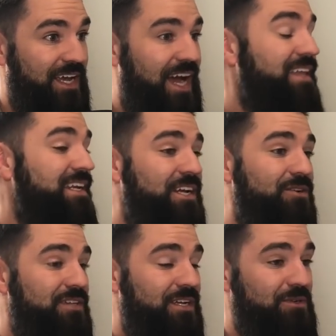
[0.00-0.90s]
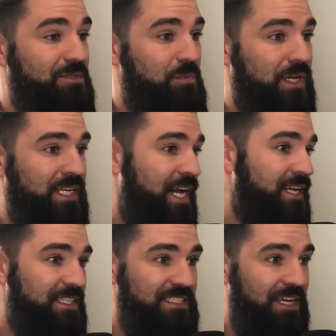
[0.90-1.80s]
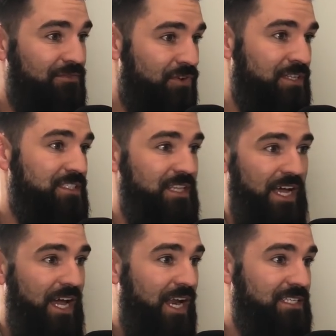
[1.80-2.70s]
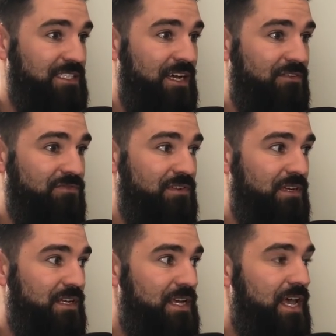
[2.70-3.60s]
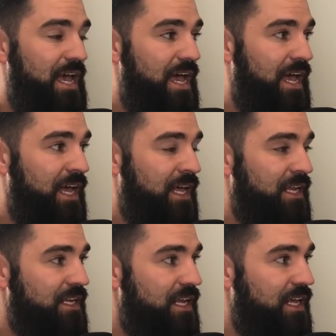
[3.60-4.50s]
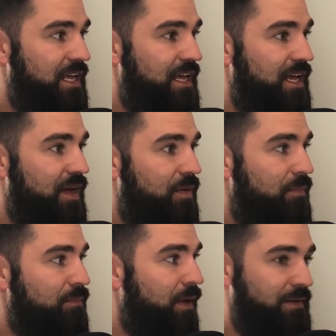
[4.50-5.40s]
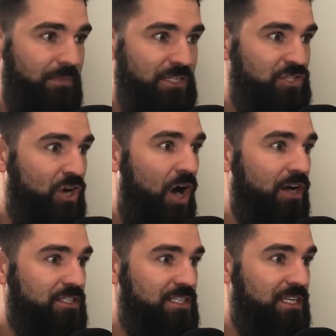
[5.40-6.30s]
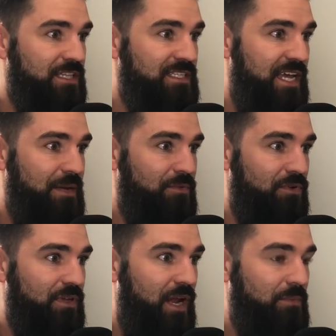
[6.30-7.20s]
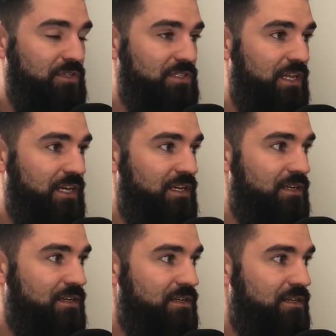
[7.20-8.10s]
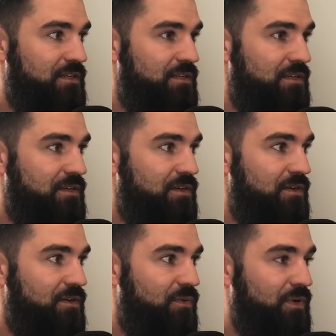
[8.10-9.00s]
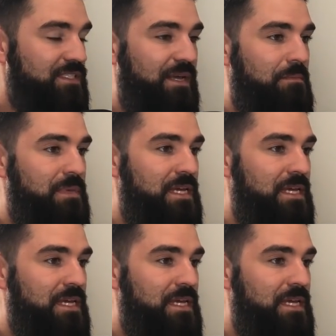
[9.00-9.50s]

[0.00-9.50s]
And then he goes on to explain kind of the severance and that kind of stuff. Oh. And my, my jaw just hit the table. And I'm just like, what does that